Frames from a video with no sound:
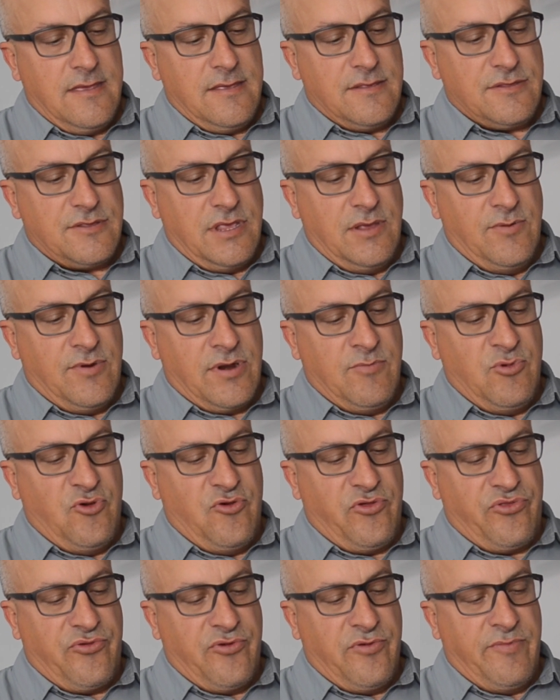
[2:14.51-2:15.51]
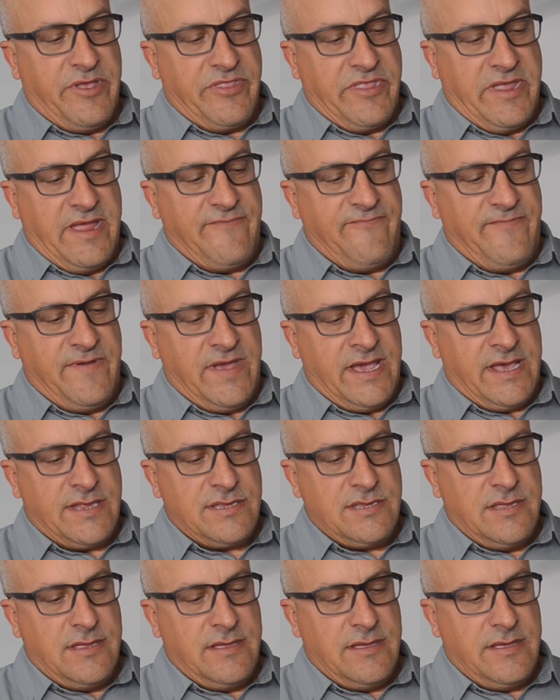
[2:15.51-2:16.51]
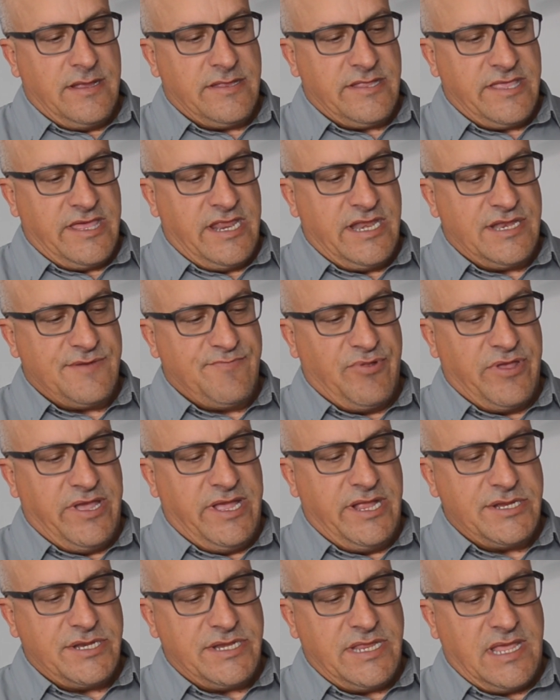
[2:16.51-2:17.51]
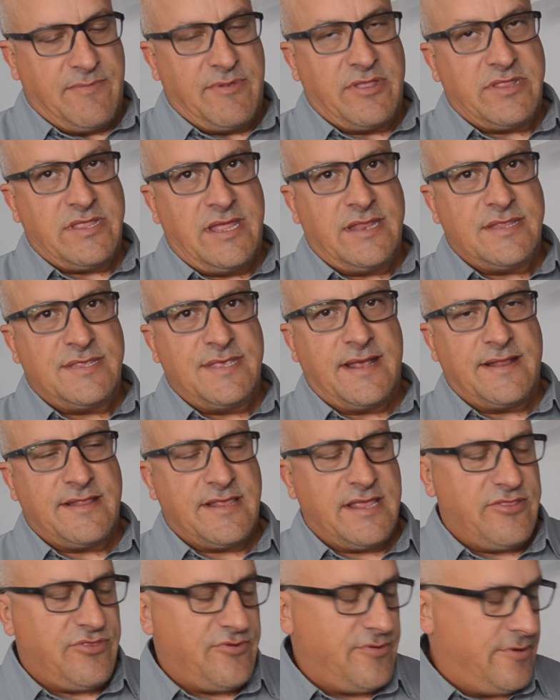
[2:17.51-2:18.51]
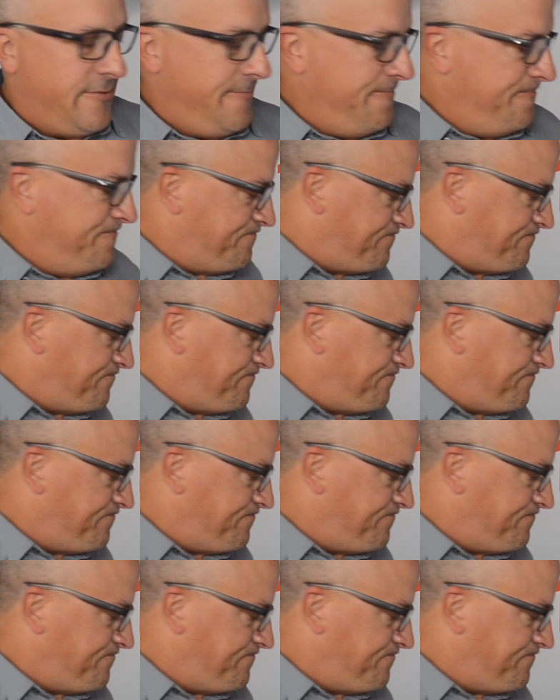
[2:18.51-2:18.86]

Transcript: So you want to move it through about that fast. A 10-inch blade should take about 10 seconds to get through.